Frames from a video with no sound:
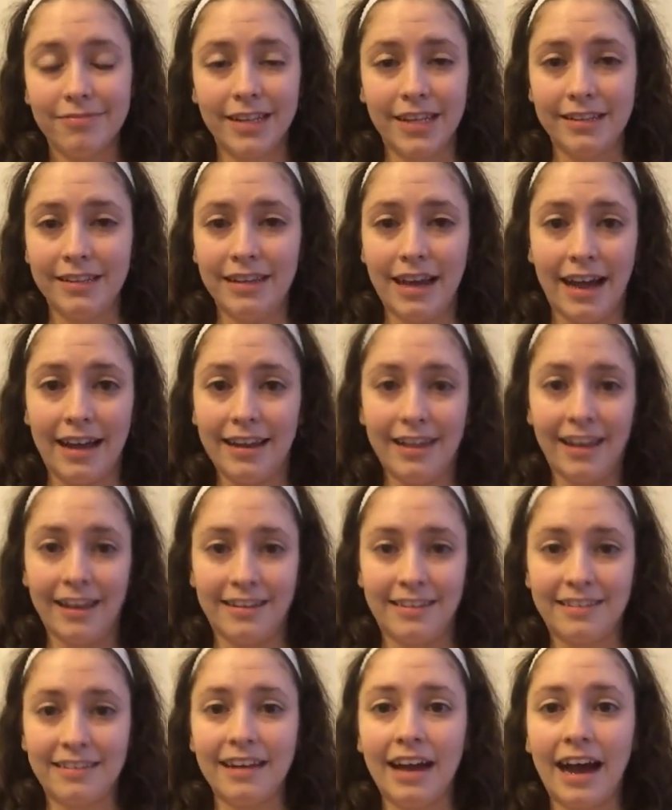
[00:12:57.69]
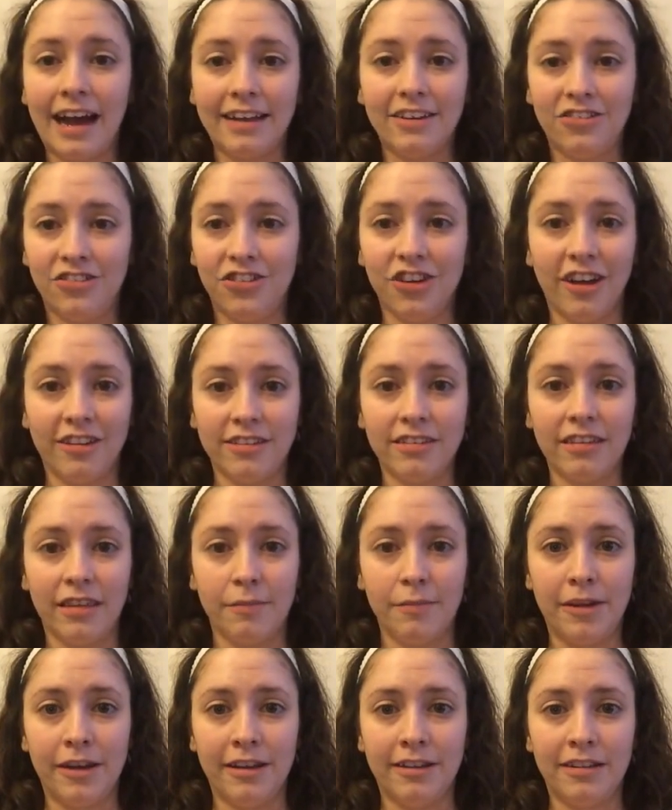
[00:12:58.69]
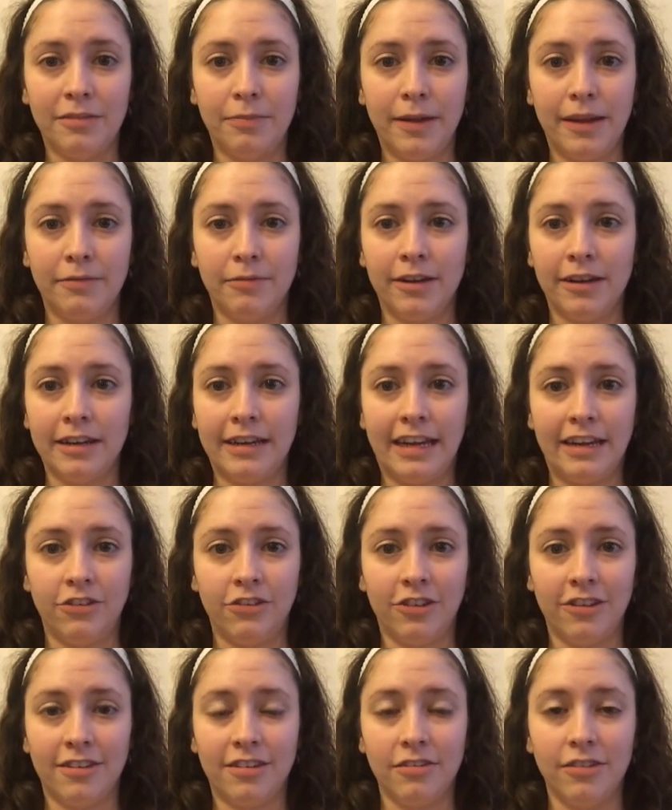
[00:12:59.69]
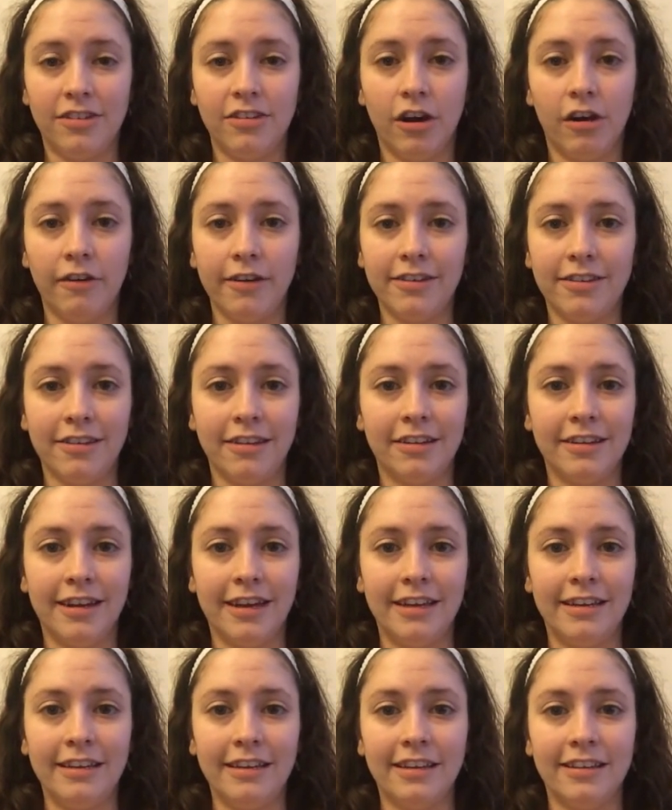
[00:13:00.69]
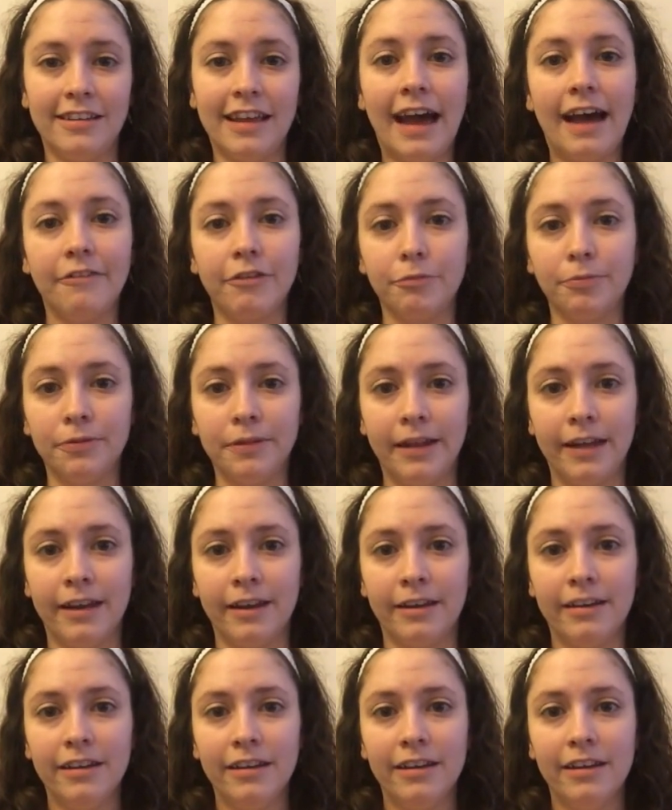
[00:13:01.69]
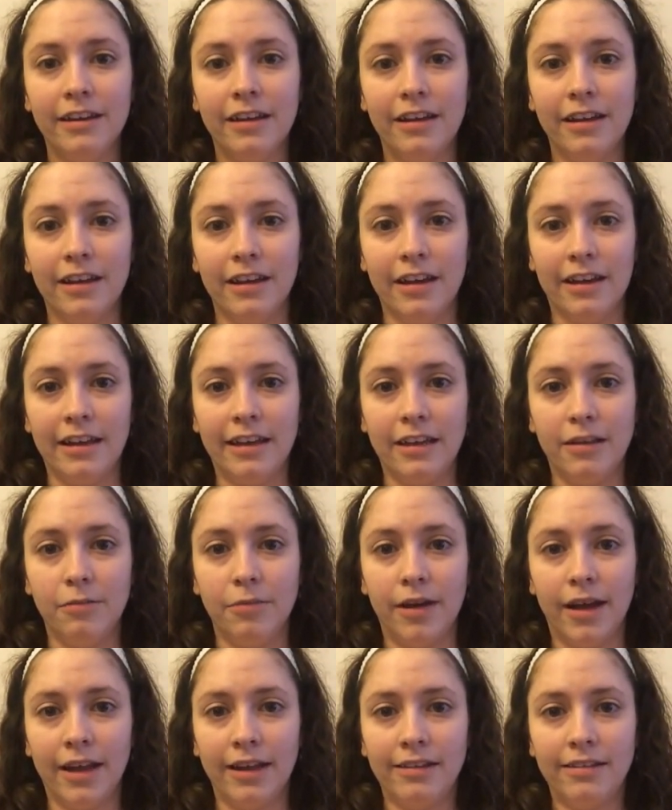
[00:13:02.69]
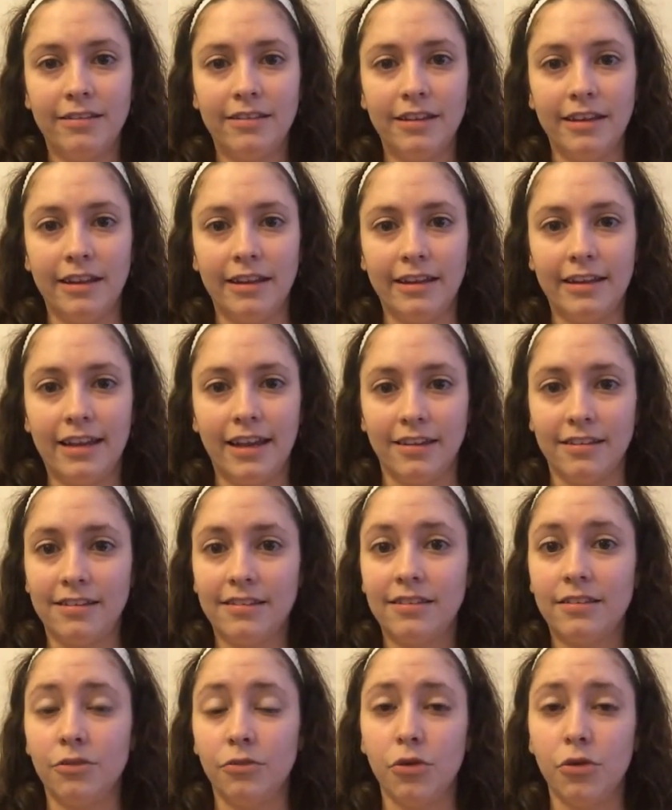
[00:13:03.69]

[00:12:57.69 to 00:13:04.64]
It's not just limited to pain medications, so it's always a good idea to have a plan in mind in case